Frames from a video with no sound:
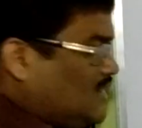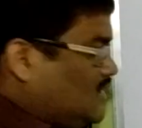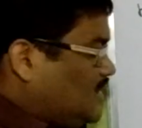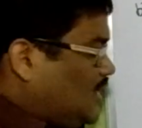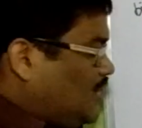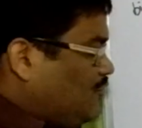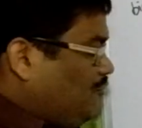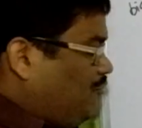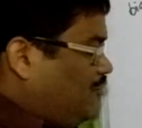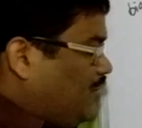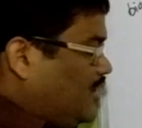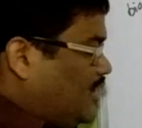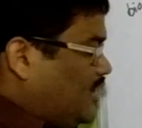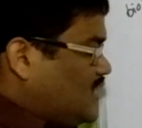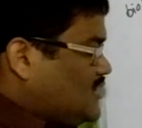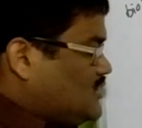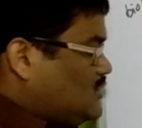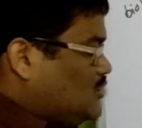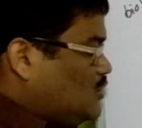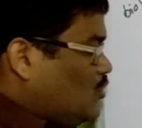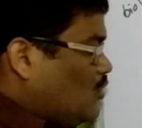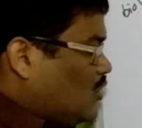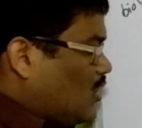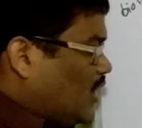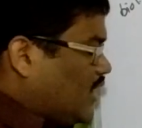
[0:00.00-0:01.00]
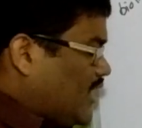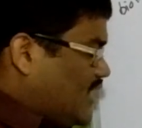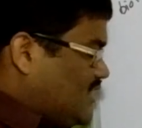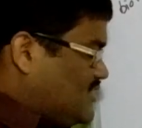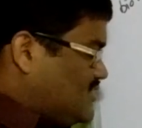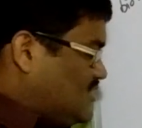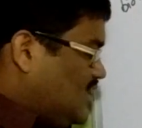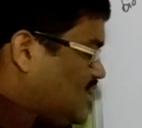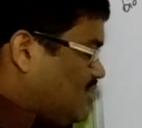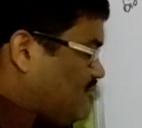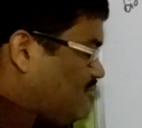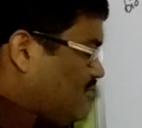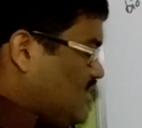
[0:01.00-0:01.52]
Then if it is nucleotide
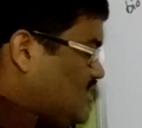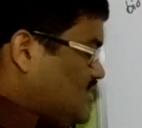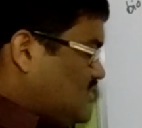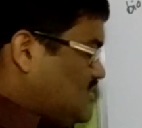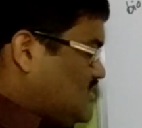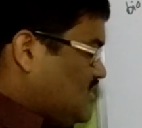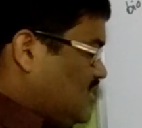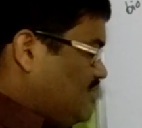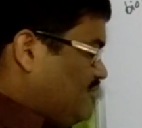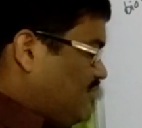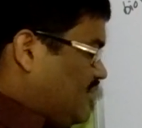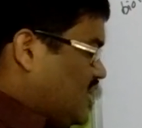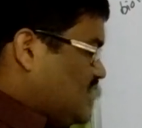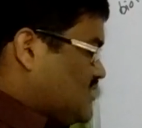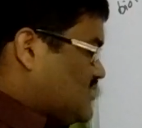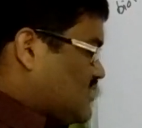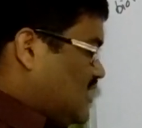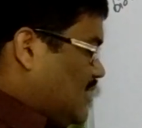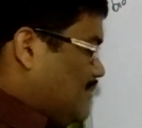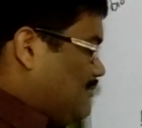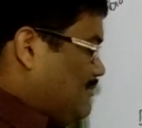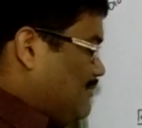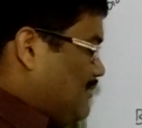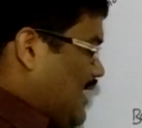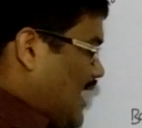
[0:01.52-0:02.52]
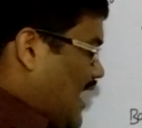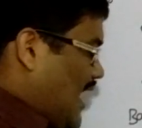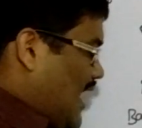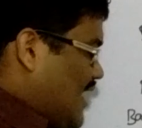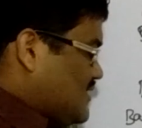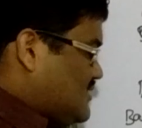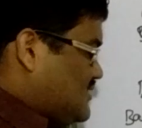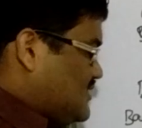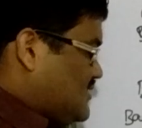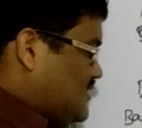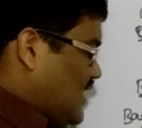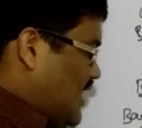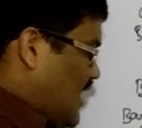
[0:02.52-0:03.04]
sequence, if it is called
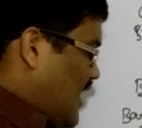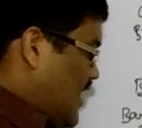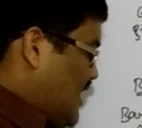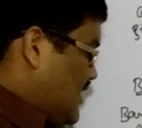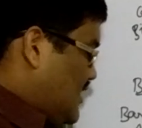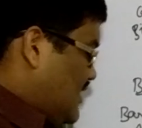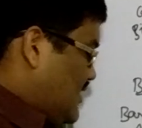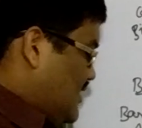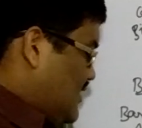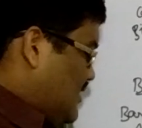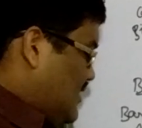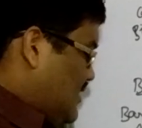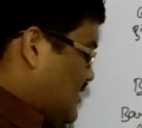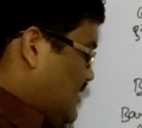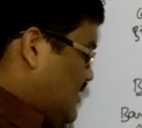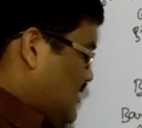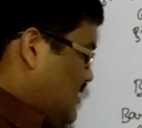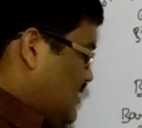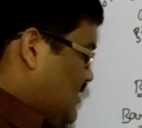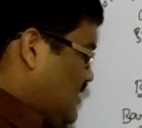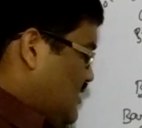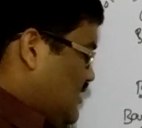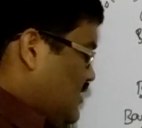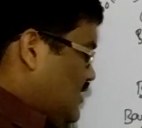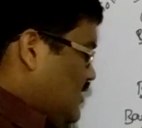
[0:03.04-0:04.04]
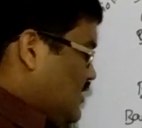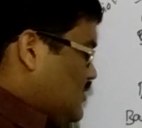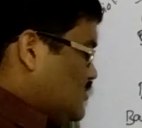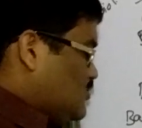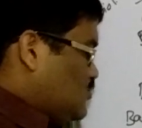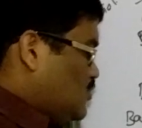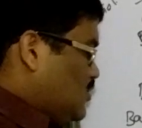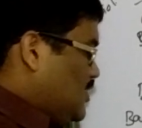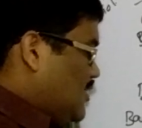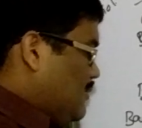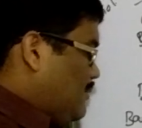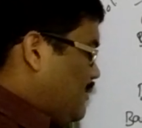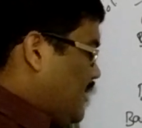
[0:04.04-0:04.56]
BLAST N.
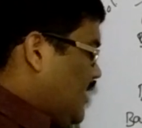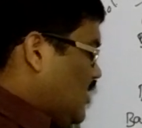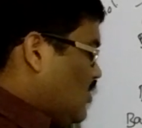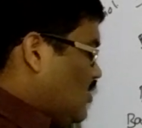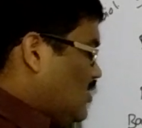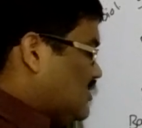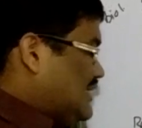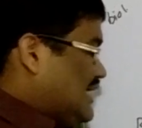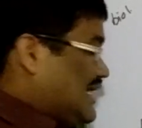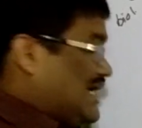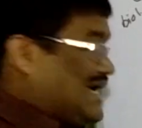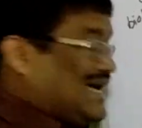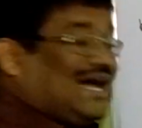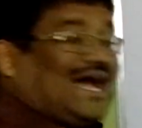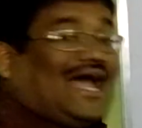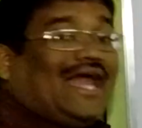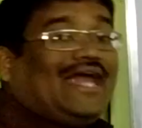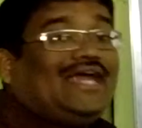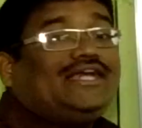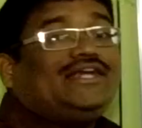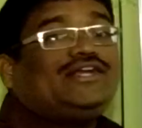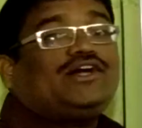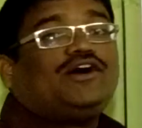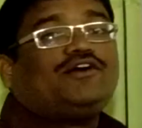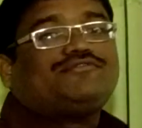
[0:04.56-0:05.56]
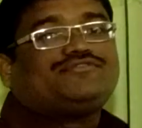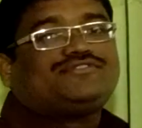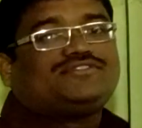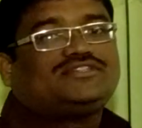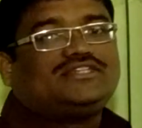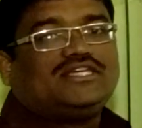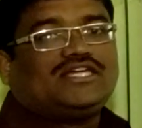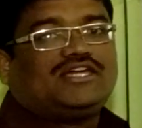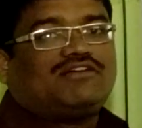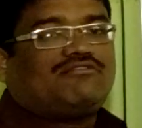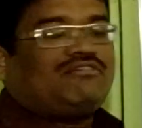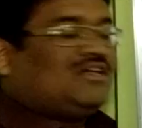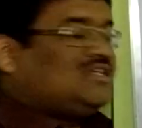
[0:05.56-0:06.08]
So depending on the kind of
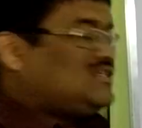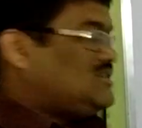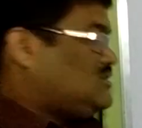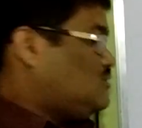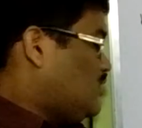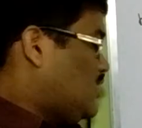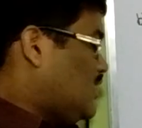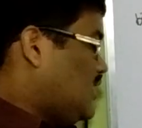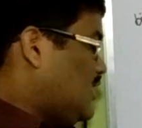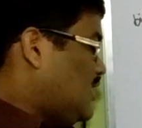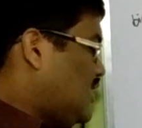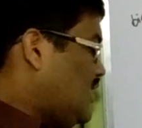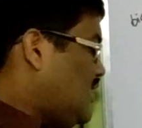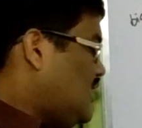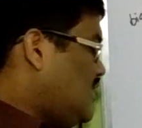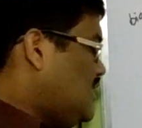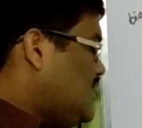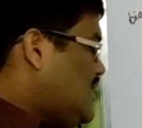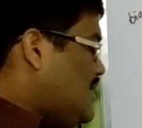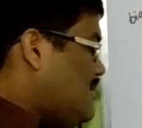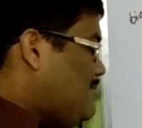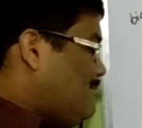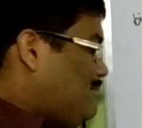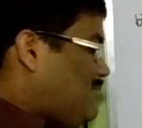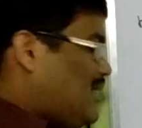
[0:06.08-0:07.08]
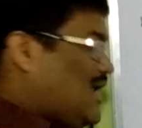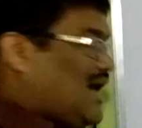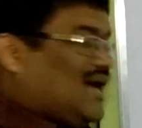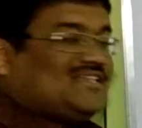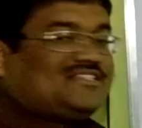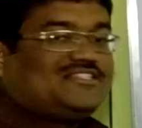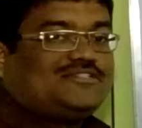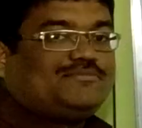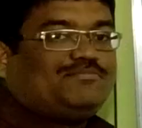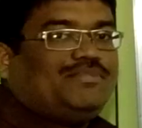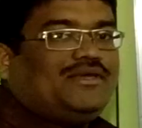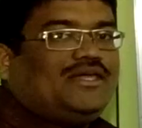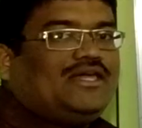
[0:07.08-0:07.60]
sequence, we can get
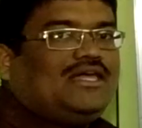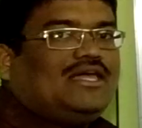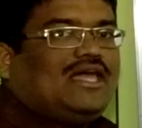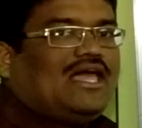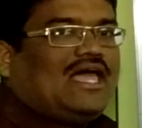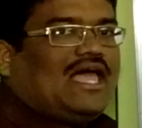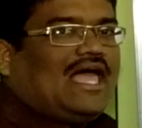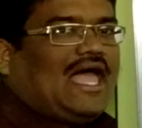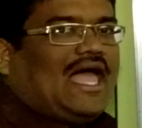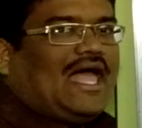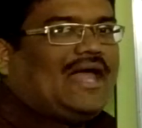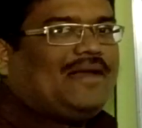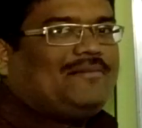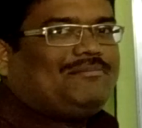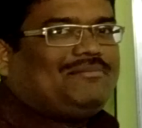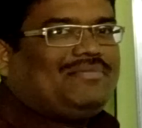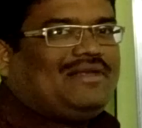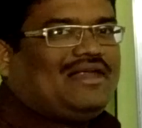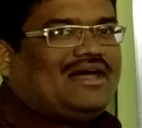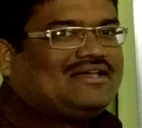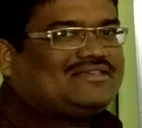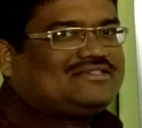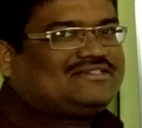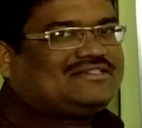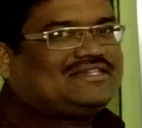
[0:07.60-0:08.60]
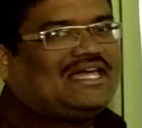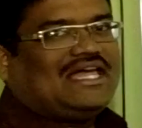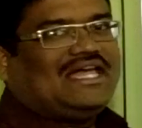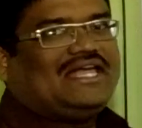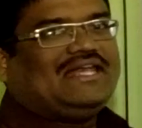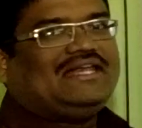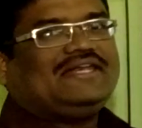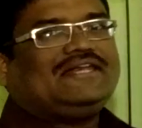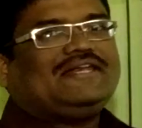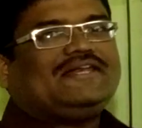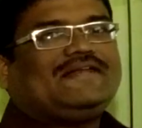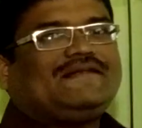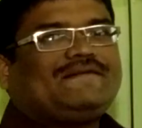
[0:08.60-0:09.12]
BLAST P and BLAST
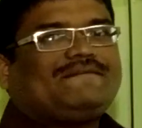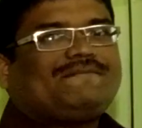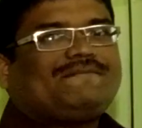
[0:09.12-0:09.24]
N.